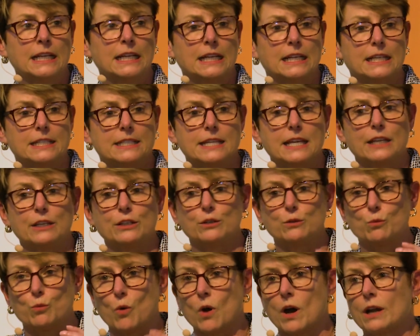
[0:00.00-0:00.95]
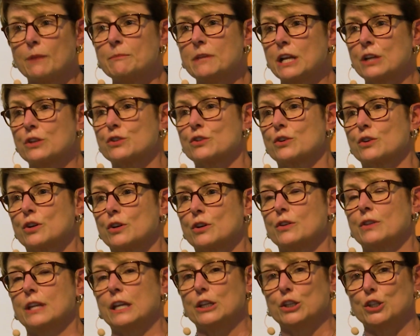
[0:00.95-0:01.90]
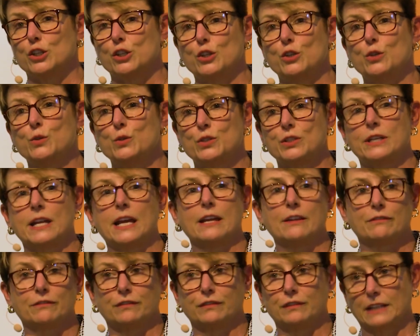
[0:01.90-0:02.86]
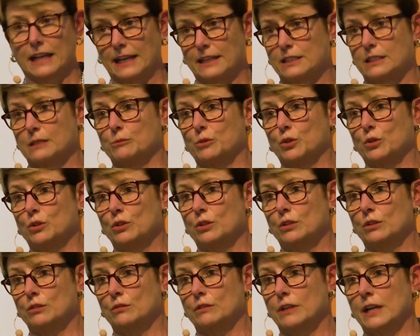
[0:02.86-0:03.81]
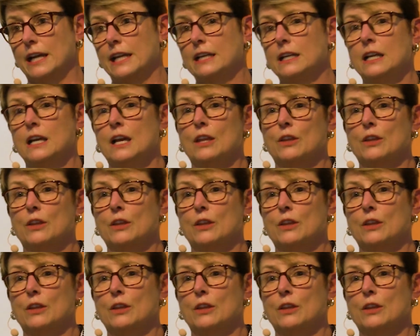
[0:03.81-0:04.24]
is that you want to make sure that you stay flexible, right?